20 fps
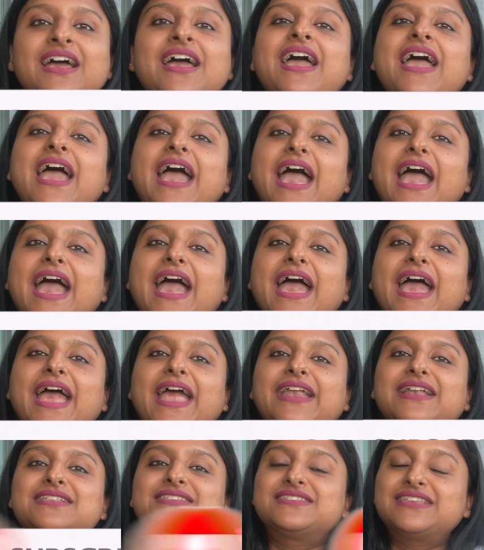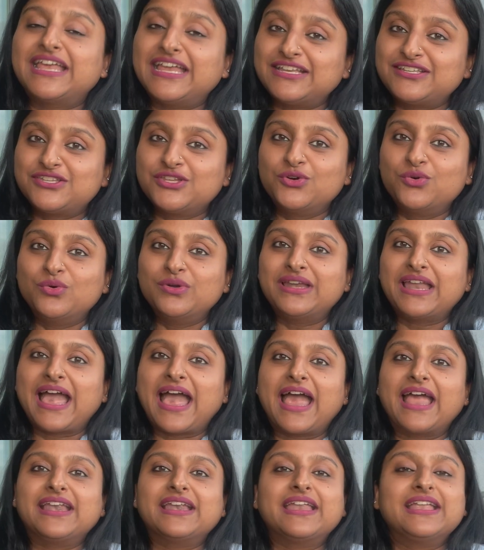and stay tuned.
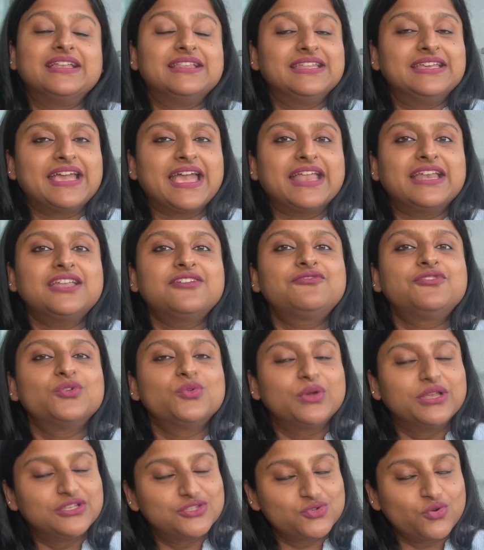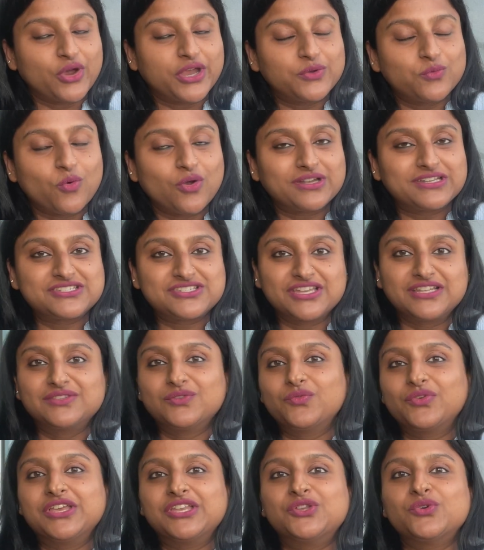And in the end, if you enjoyed watching
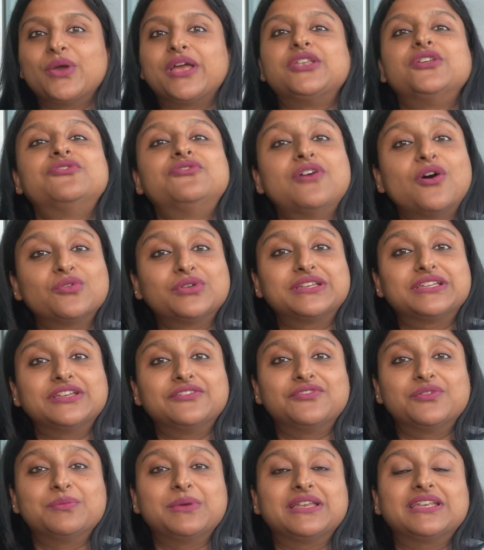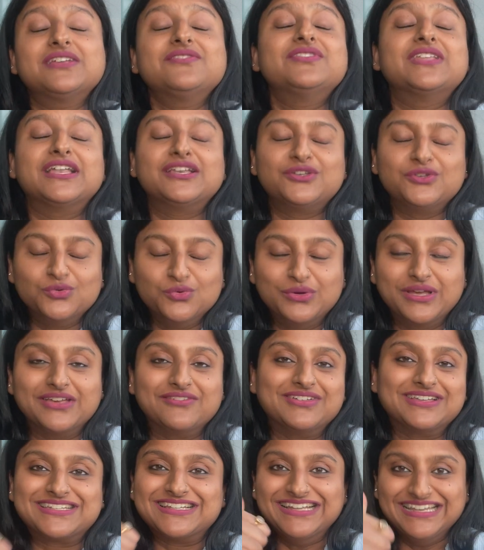the video and you found it informative, then do
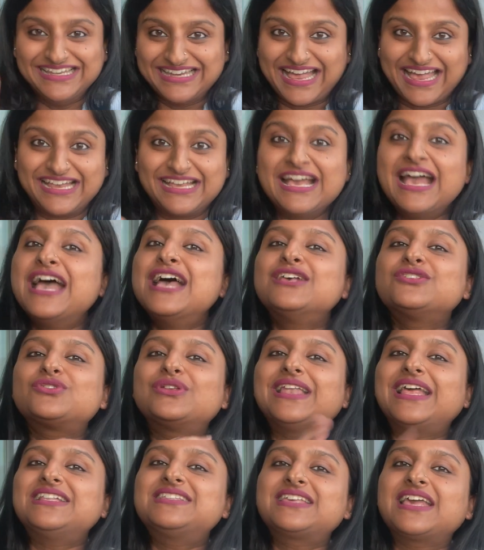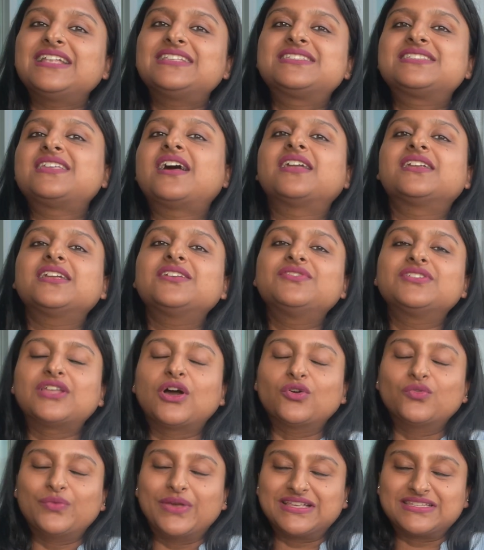give it a like. So let's get started
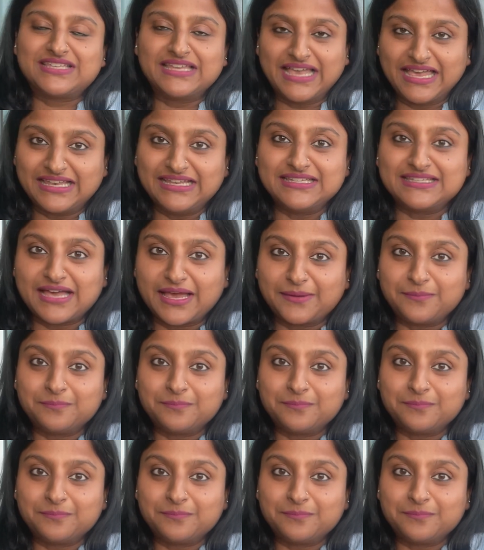without wasting any time.